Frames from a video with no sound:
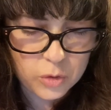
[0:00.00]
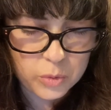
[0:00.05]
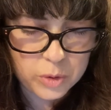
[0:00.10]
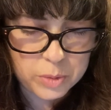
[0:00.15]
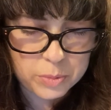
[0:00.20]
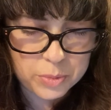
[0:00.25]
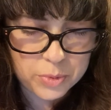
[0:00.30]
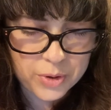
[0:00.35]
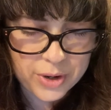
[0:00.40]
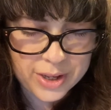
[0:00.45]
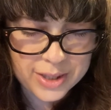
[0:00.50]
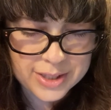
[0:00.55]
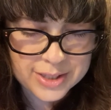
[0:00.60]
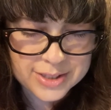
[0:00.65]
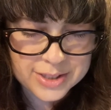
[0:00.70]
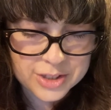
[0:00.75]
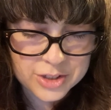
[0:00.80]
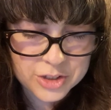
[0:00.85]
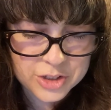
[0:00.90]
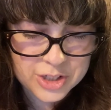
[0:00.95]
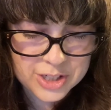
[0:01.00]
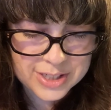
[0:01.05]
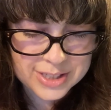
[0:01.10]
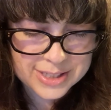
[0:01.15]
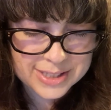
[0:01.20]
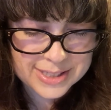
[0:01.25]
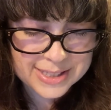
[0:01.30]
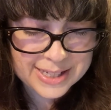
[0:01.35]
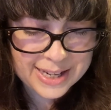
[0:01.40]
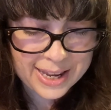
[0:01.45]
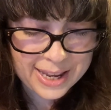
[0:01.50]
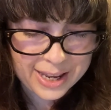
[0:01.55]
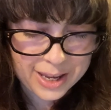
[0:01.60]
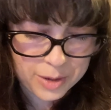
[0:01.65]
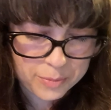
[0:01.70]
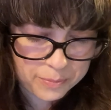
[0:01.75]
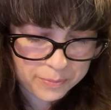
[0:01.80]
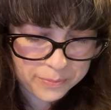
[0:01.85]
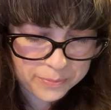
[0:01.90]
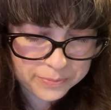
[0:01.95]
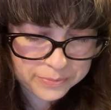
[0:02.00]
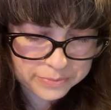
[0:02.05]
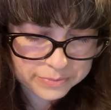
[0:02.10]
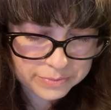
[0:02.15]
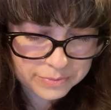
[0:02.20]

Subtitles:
We pray this in Jesus' name.